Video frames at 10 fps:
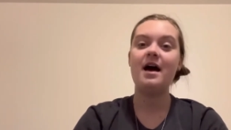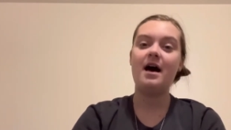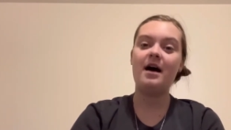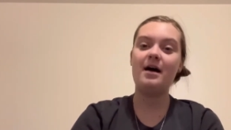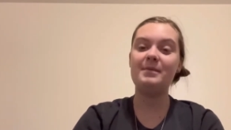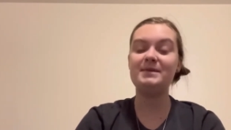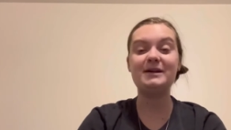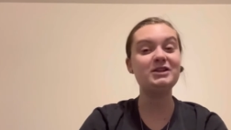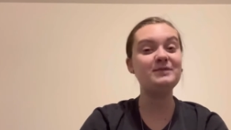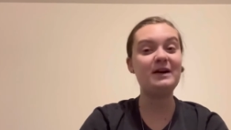Um,
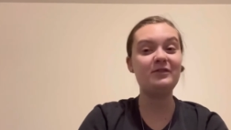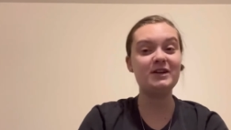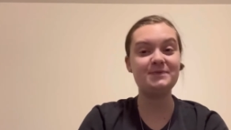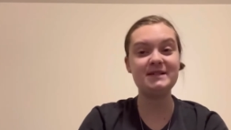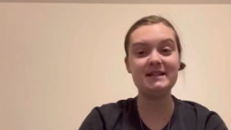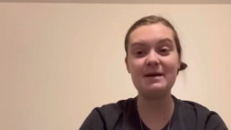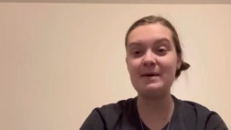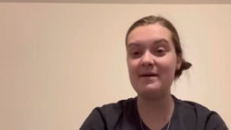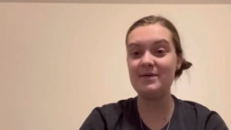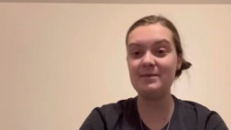especially around Christmas time,
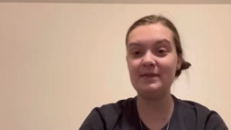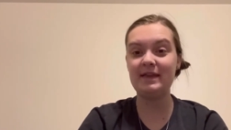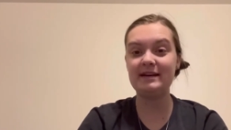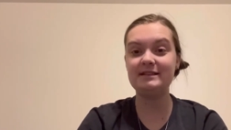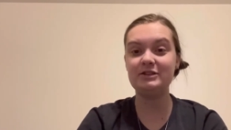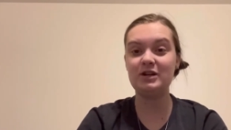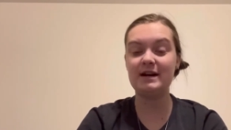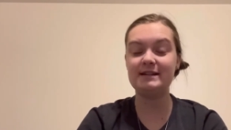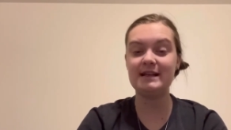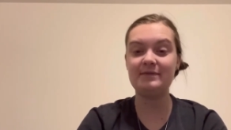everyone likes to try
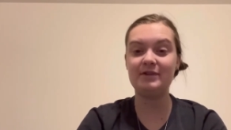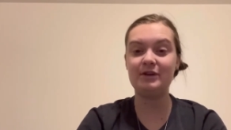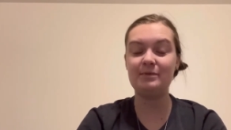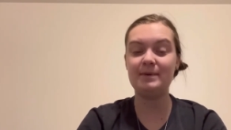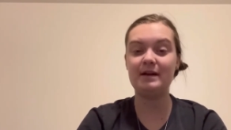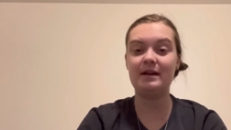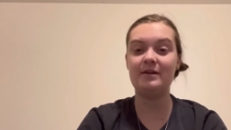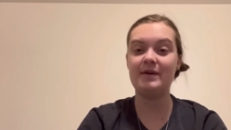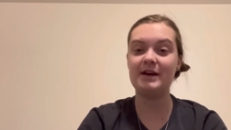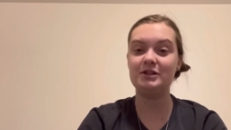to save a little bit
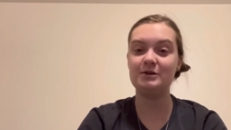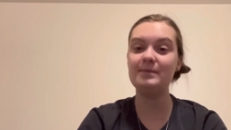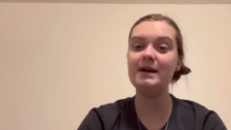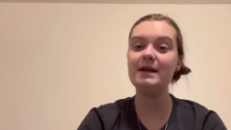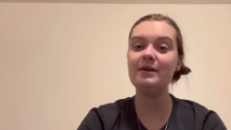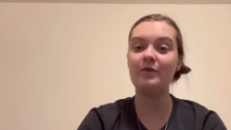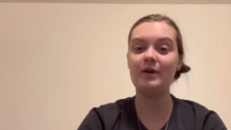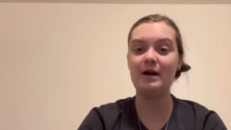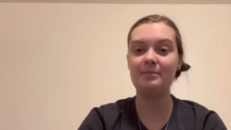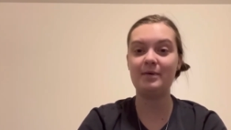of extra money or
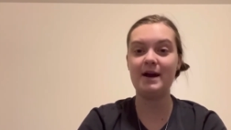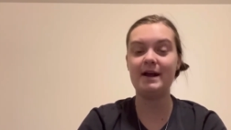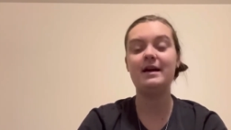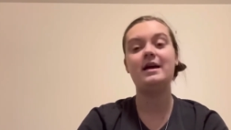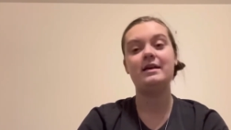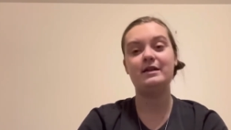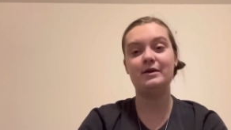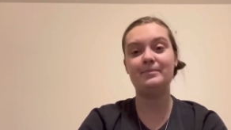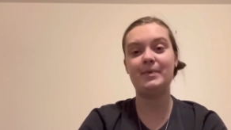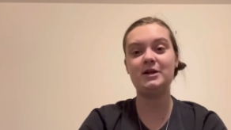not break their
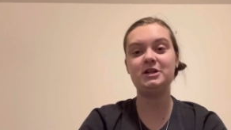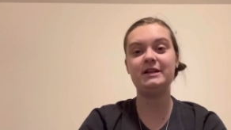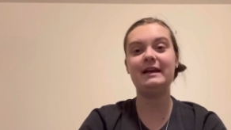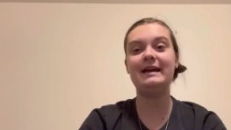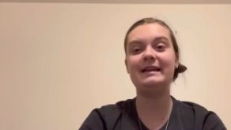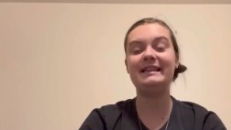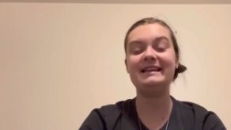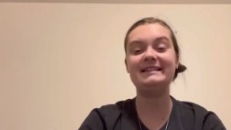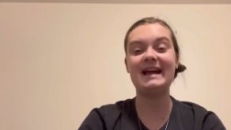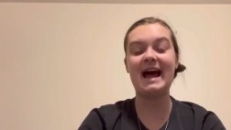budget and
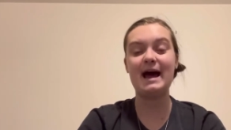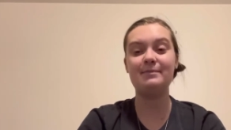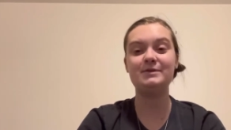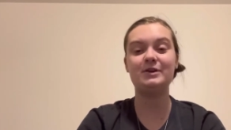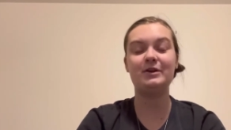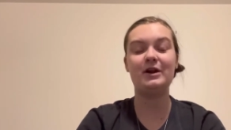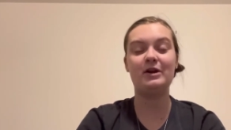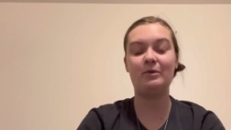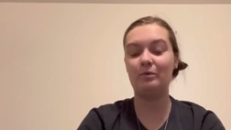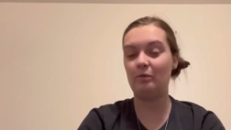these apps are a
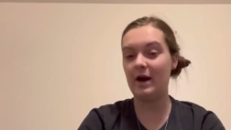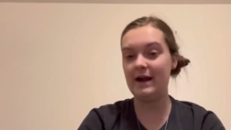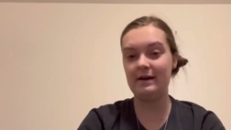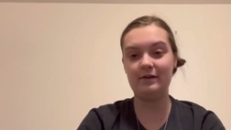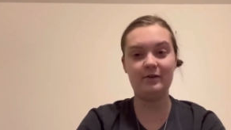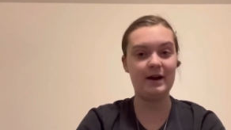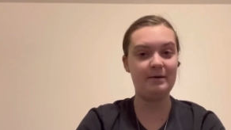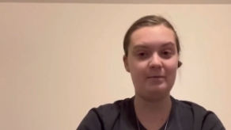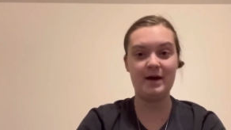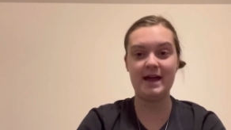great, great
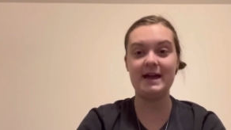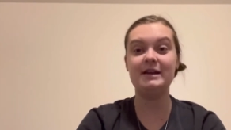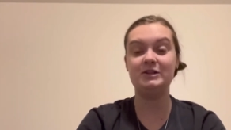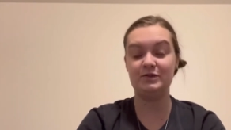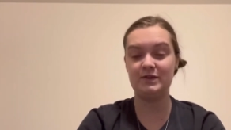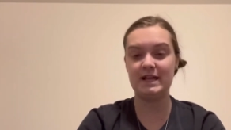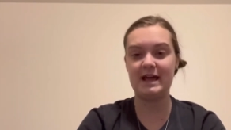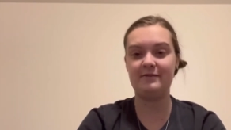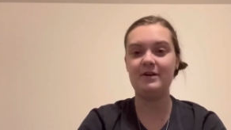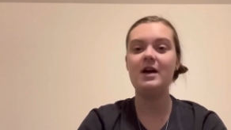way to
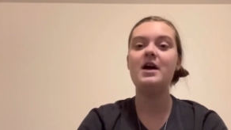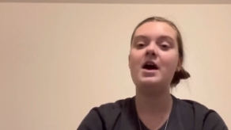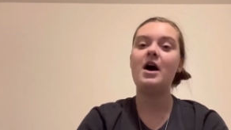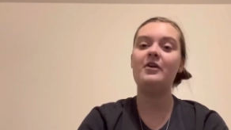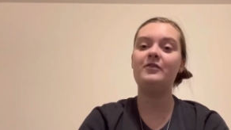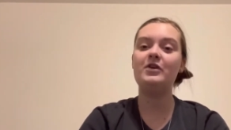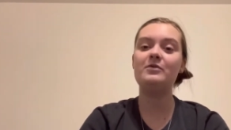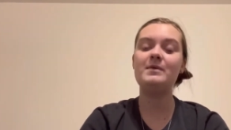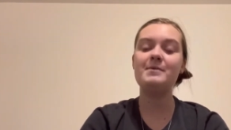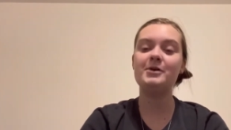save. A few of
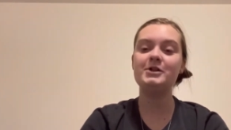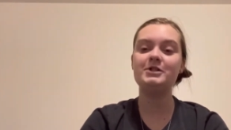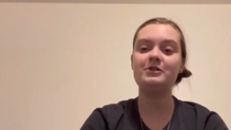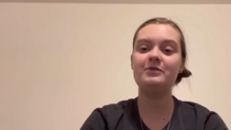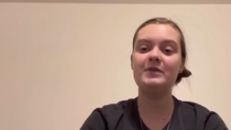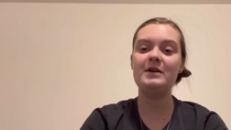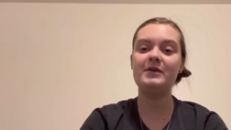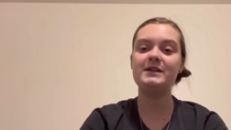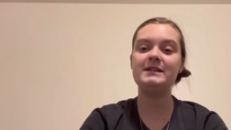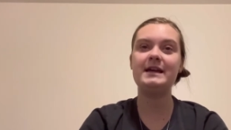my personal
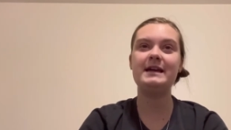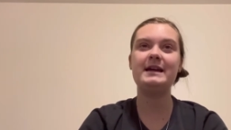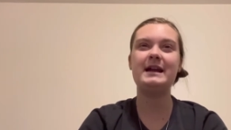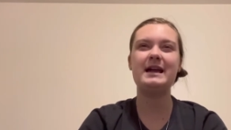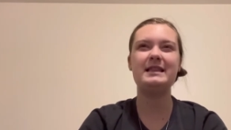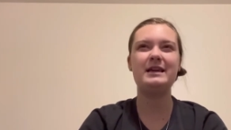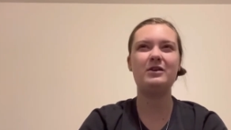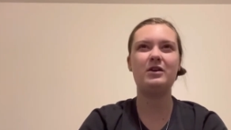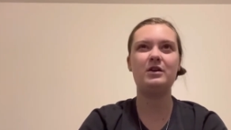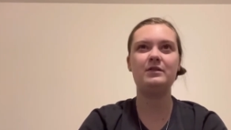favorites and I think
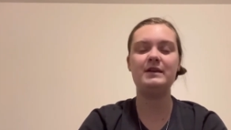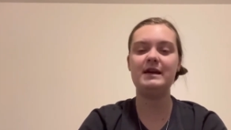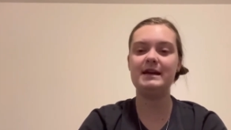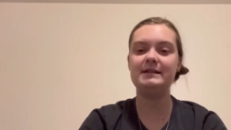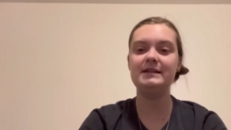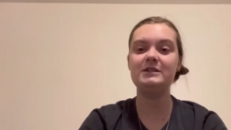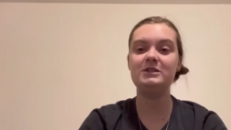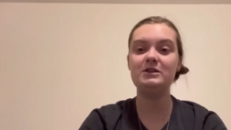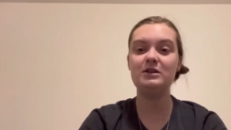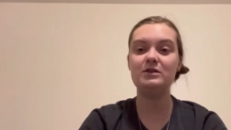are the easiest to
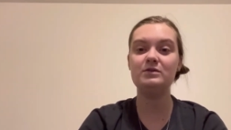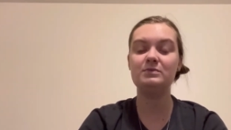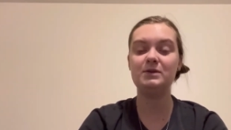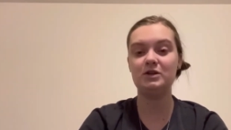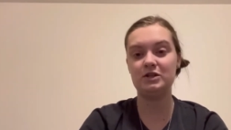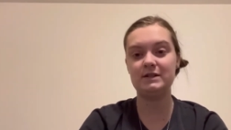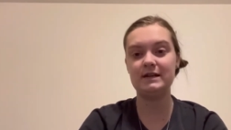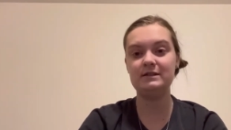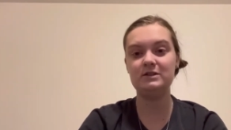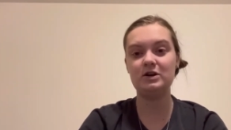use when you're just
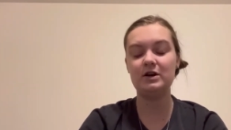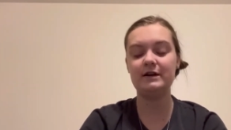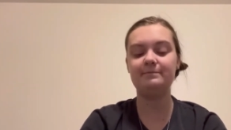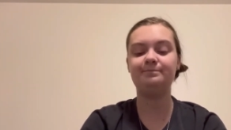getting started